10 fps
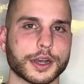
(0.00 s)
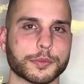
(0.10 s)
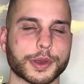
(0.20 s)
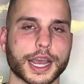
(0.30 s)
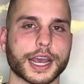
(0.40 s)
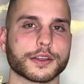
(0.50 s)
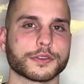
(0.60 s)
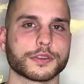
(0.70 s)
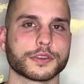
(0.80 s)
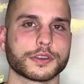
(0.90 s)
a path
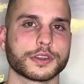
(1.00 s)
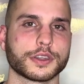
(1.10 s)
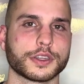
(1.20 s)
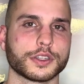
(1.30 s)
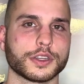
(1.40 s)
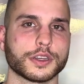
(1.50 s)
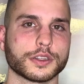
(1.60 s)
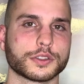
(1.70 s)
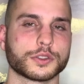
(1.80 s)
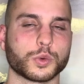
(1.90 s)

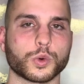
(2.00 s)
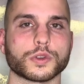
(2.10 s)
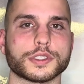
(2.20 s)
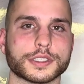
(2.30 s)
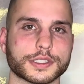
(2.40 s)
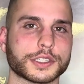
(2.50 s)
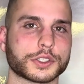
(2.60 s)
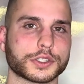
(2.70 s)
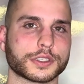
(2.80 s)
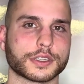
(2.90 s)
towards
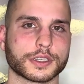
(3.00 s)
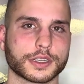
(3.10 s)
ascension.